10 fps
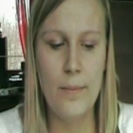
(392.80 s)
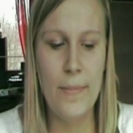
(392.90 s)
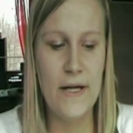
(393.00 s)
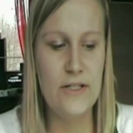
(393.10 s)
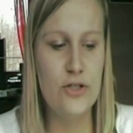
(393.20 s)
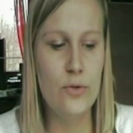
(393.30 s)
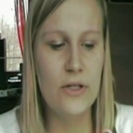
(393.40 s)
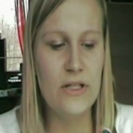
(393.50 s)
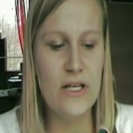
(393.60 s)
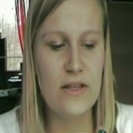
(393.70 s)
But you
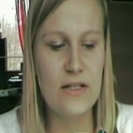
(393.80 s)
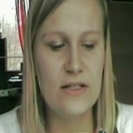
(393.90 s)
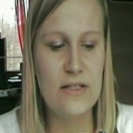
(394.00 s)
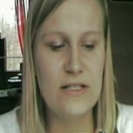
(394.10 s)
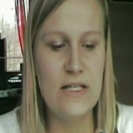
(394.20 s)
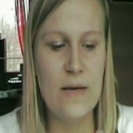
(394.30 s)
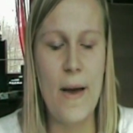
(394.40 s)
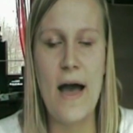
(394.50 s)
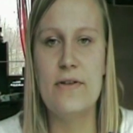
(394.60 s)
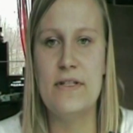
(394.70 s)
will need the deep
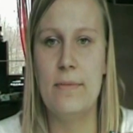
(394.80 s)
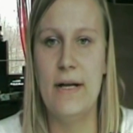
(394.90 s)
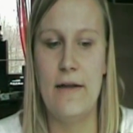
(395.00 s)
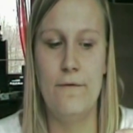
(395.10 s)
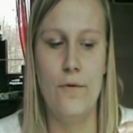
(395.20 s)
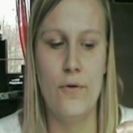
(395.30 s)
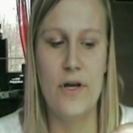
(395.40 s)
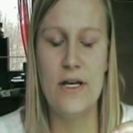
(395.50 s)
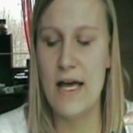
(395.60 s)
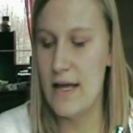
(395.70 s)
housing blade for
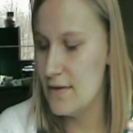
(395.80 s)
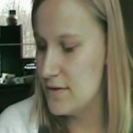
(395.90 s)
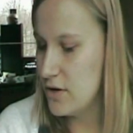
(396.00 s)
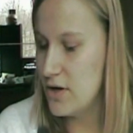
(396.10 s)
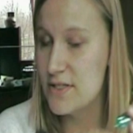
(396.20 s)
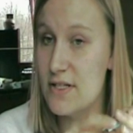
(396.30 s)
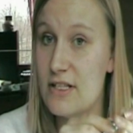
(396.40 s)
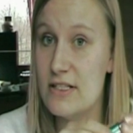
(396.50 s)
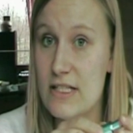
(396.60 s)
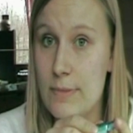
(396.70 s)
it, and also
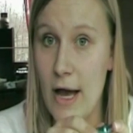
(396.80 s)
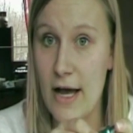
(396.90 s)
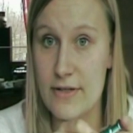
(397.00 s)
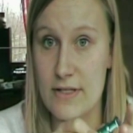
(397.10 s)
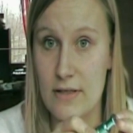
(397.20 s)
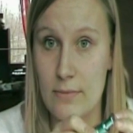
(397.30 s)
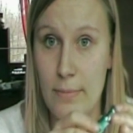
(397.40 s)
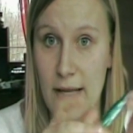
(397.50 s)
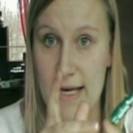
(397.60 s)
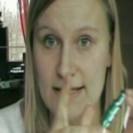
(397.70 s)
the deep housing
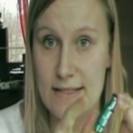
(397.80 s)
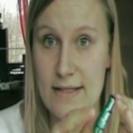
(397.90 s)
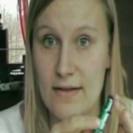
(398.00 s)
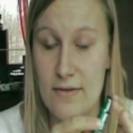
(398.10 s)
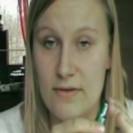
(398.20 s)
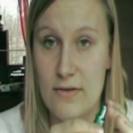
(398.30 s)
blades. Not